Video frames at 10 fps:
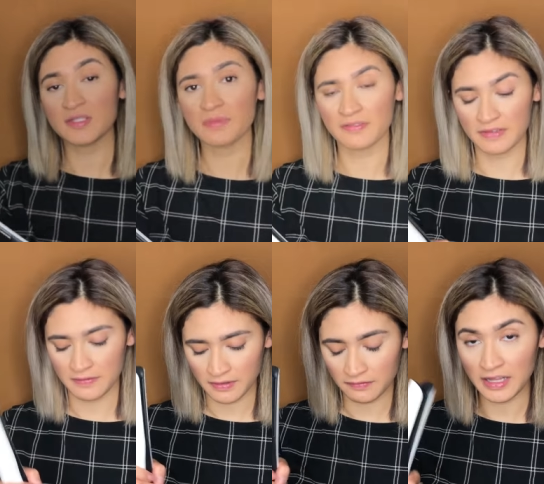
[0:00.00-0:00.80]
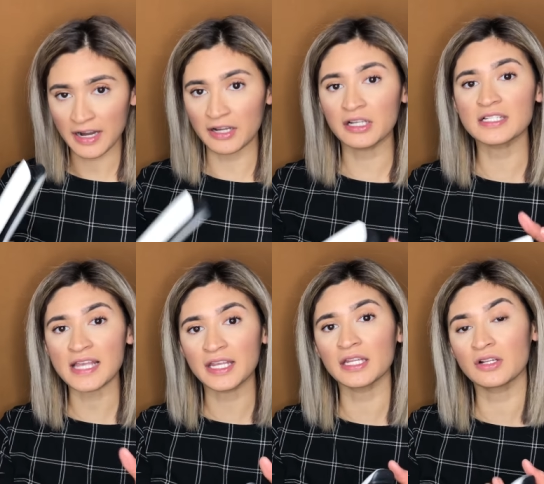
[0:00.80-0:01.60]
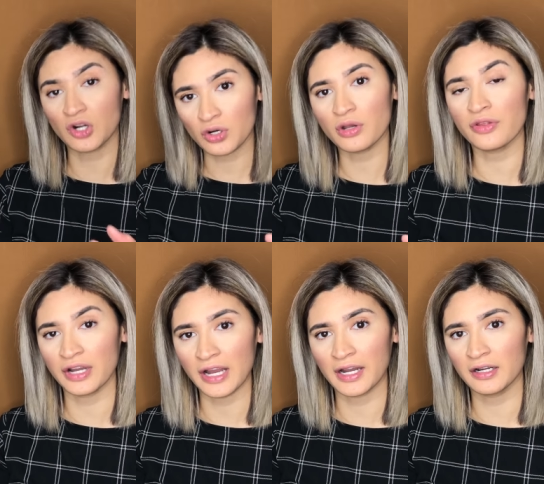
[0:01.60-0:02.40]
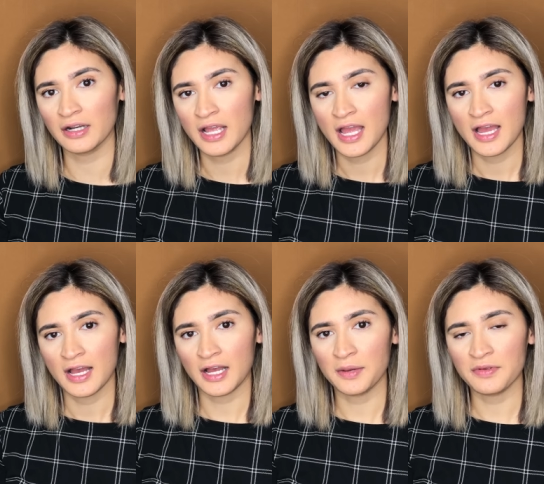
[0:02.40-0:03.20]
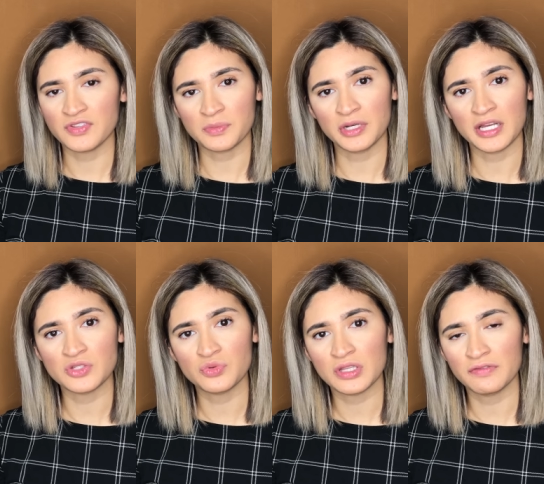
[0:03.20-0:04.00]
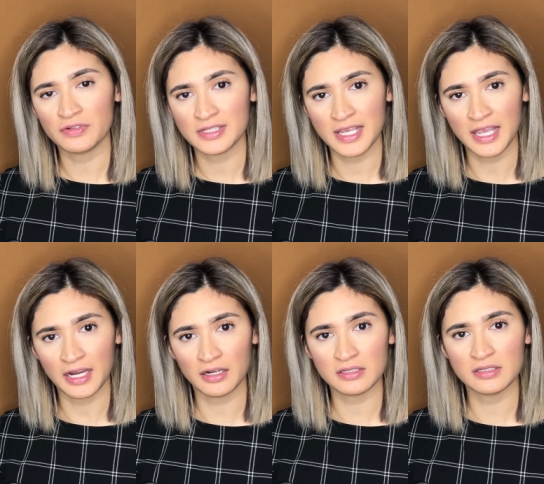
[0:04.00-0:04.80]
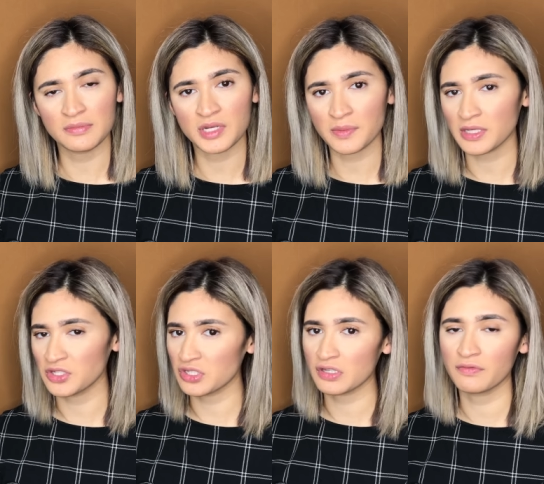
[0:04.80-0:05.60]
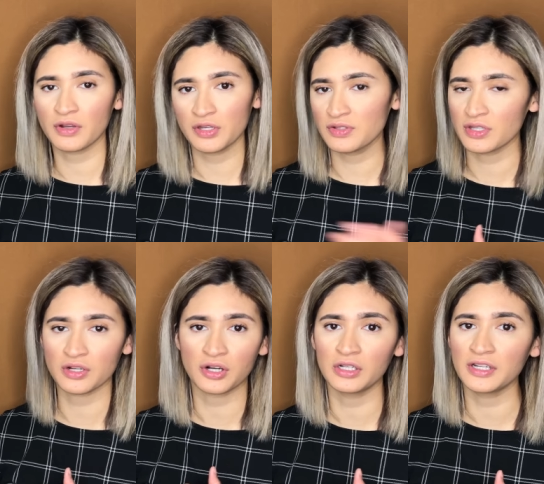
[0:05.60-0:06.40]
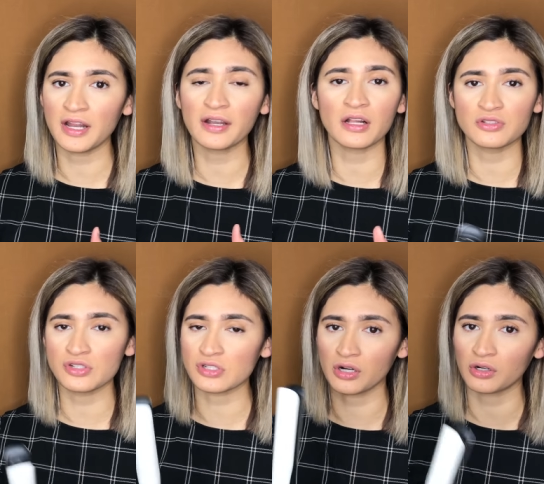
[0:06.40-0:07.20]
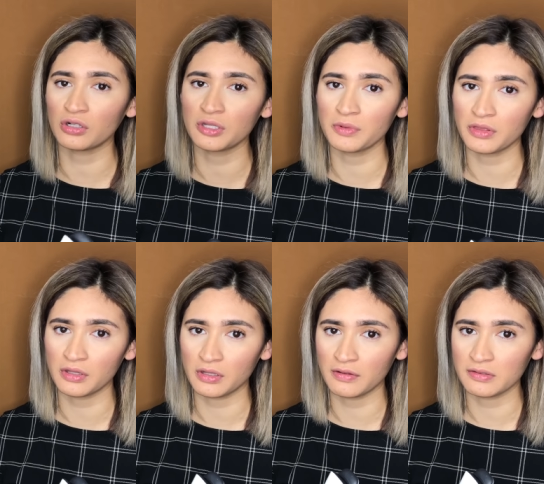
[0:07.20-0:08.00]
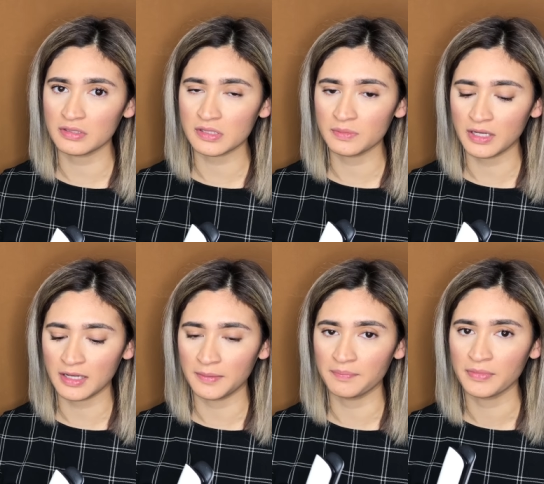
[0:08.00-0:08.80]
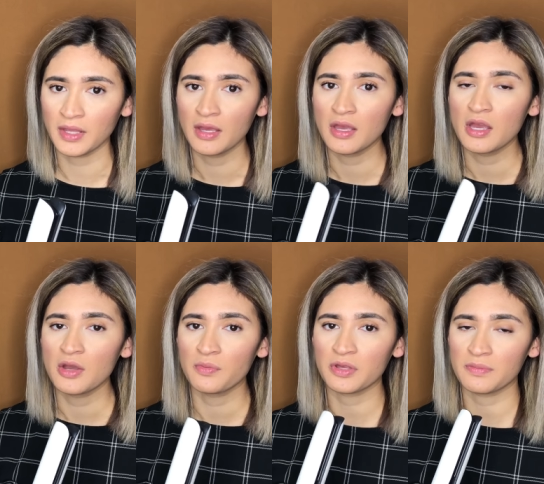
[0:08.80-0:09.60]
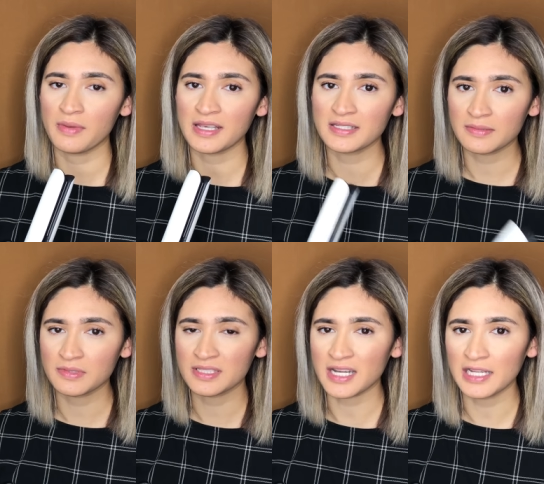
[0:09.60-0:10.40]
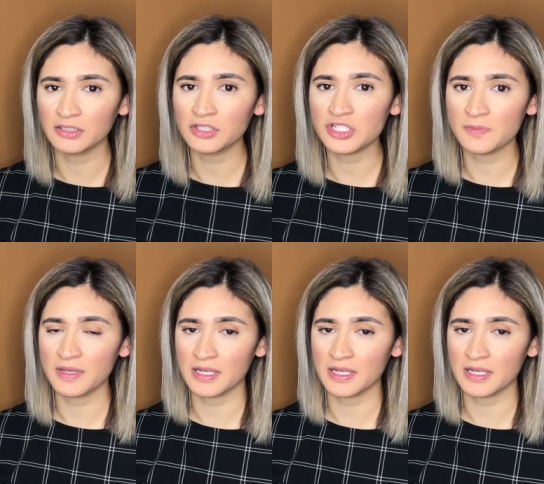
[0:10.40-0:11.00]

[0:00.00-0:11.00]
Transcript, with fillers: It's my favorite flat iron because I can curl their hair. Um, if someone has really frizzy hair, sometimes I just avoid using the curling iron. I'll just start curling with the um, with my styler just